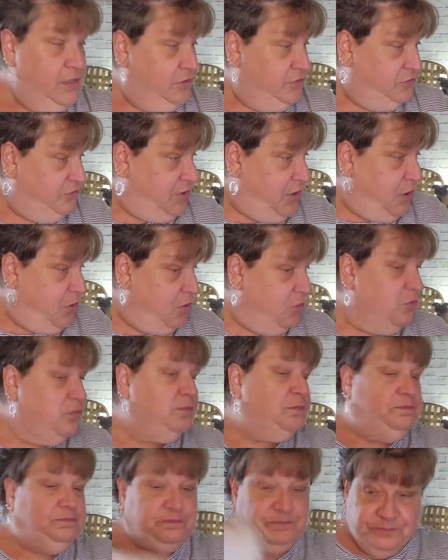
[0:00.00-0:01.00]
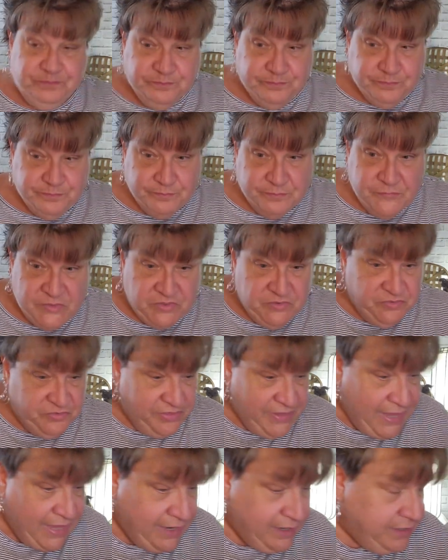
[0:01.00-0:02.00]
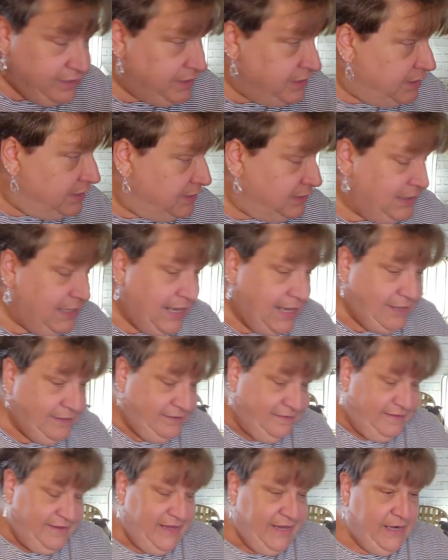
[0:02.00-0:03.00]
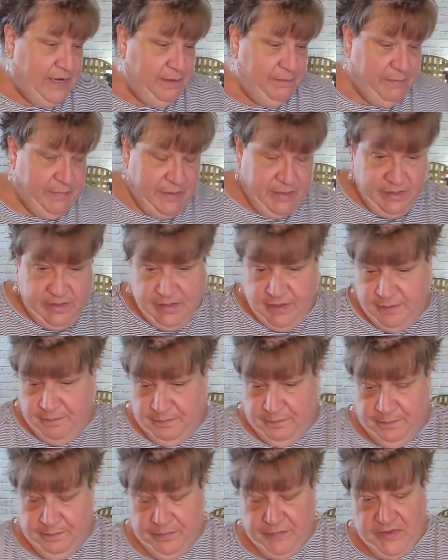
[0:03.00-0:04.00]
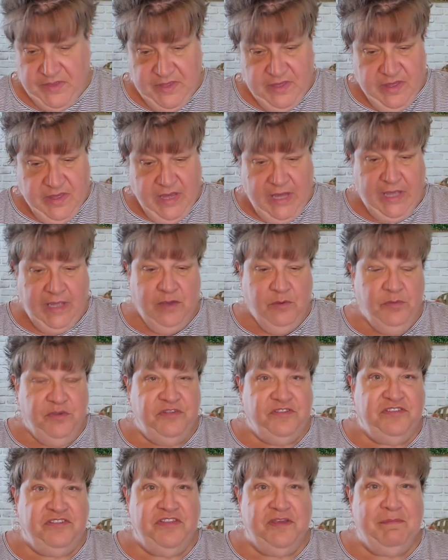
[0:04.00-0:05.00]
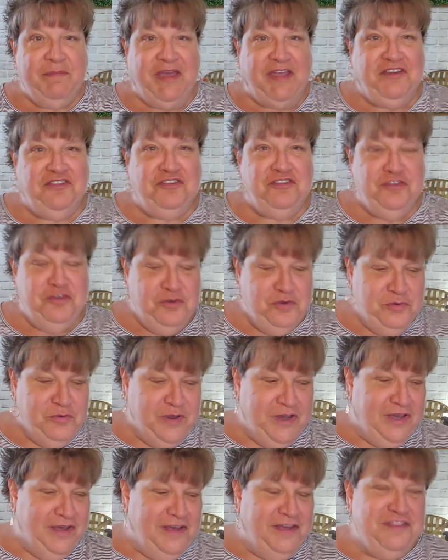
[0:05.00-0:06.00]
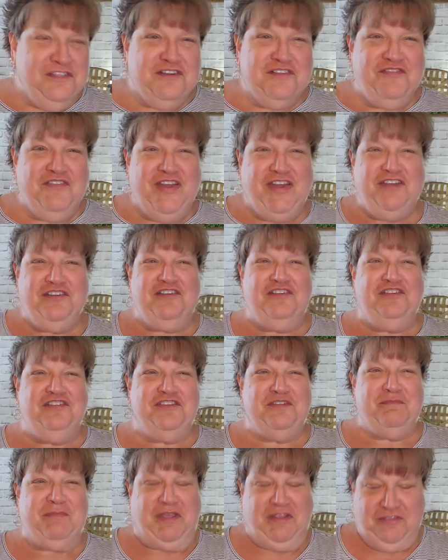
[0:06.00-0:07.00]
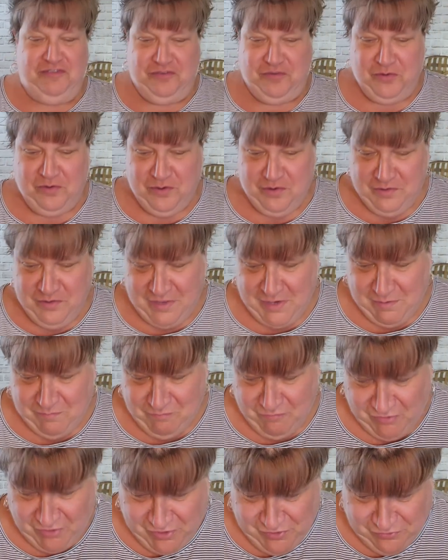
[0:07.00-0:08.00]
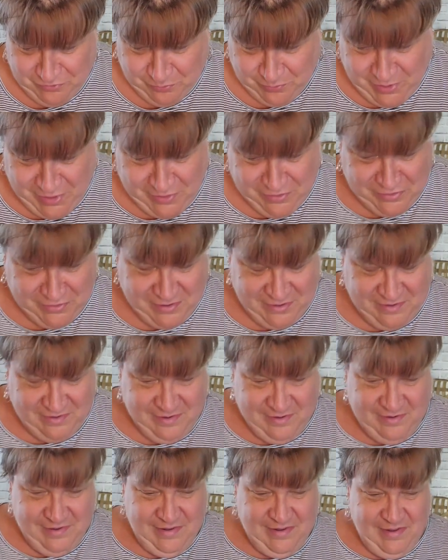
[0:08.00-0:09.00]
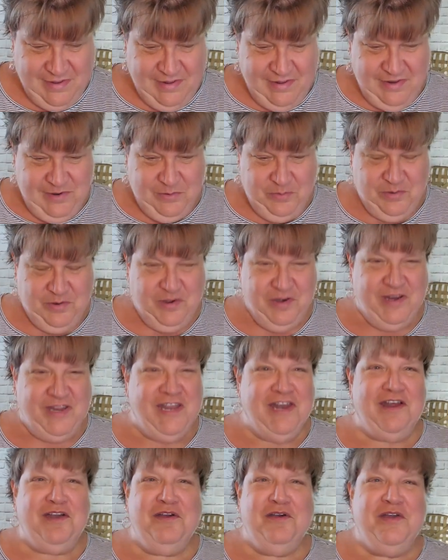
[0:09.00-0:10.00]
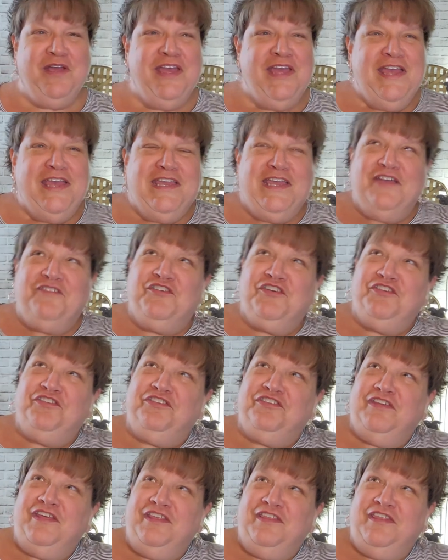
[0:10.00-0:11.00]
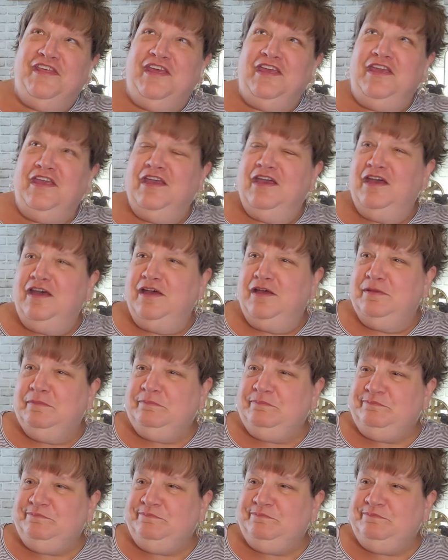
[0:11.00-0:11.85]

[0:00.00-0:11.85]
So, there's that. Last item, I always see my 2 other vendors at my store that I'm friends with, and you ever see the